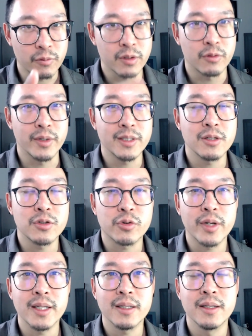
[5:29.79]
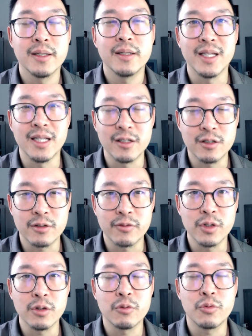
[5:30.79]
but the recent trend, the
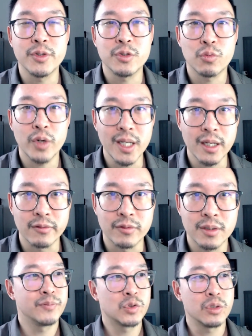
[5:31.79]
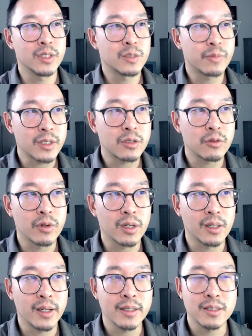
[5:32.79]
interview was waived. So especially when
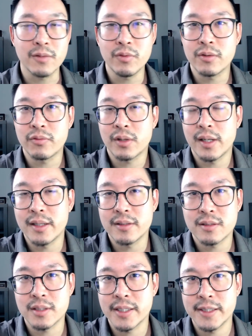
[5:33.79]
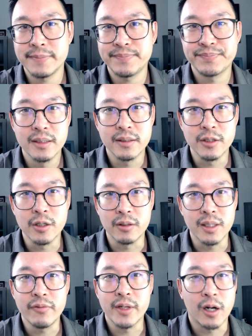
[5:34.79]
clients, even if clients, you know,
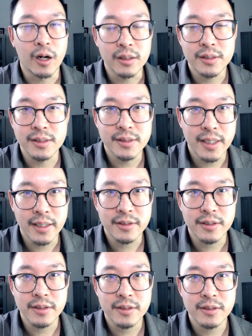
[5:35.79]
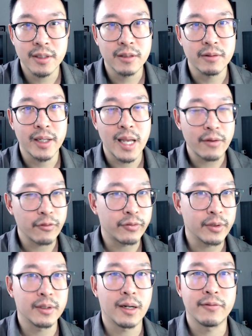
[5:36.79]
live in Austin, Texas, they don't have a
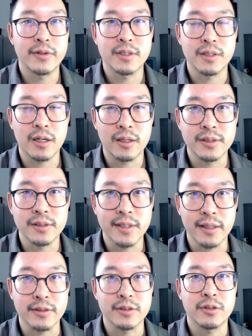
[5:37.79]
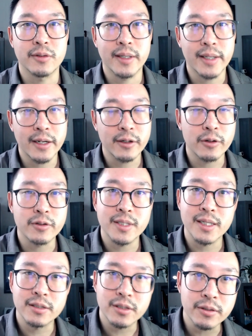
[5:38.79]
field office in Austin, Texas, so they got to go to
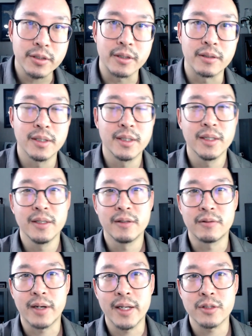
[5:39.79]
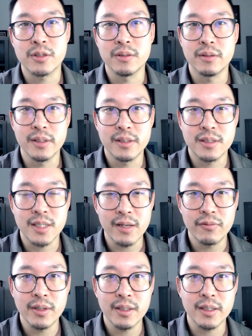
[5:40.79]
San Antonio, right? So it's
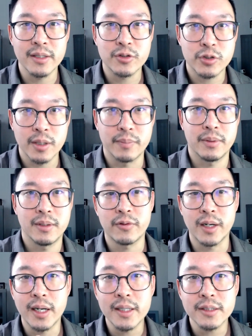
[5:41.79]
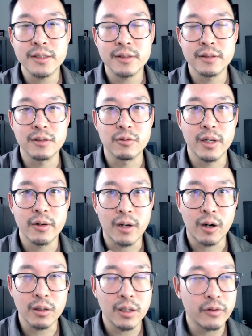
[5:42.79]
saving a trip. For us, the way
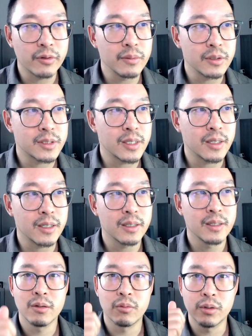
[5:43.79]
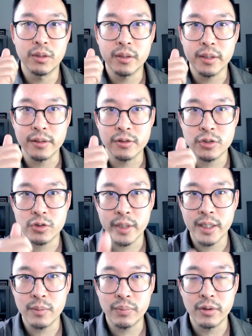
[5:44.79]
our law firm looks at it, we're looking
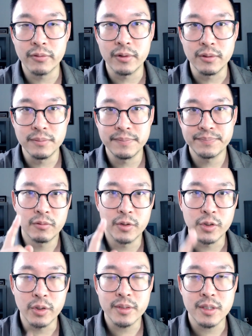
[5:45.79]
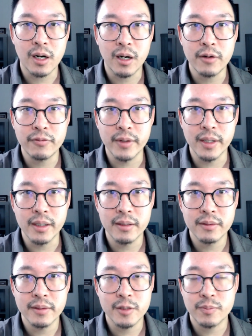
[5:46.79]
straight approval, reduce
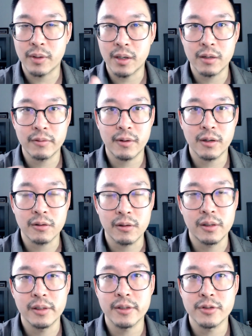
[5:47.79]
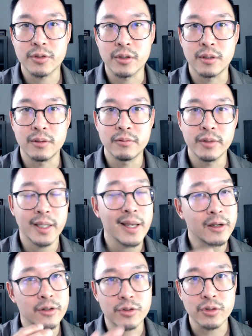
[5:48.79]
RFE. That's part of our quality control. We
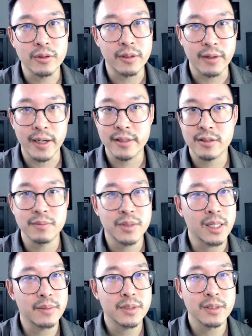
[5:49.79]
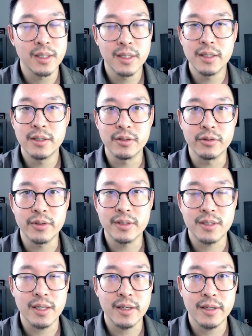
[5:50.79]
can't control it, right? Sometimes
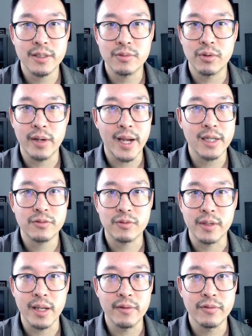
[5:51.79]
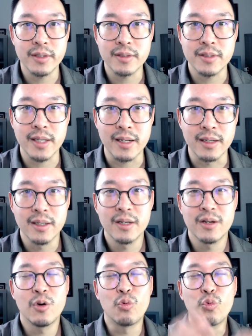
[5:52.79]
USCIS will ask for evidence that
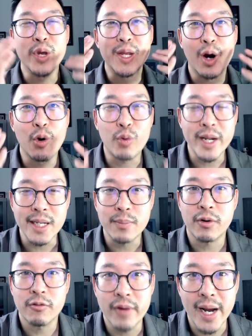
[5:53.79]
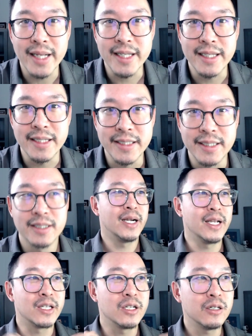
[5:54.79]
we already provided.
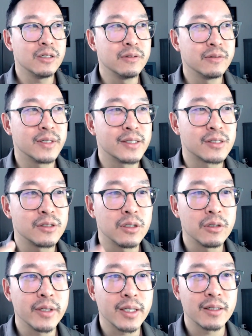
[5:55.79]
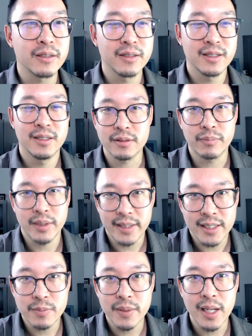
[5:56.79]
I know it's annoying, but
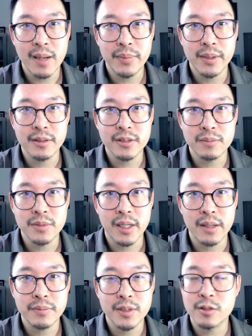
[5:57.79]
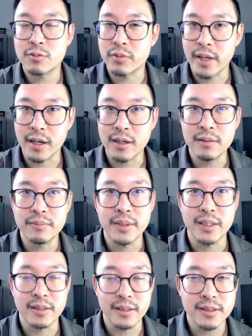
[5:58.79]
that's been happening sometimes. It's rare, but
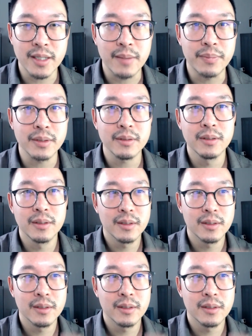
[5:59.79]
it does happen.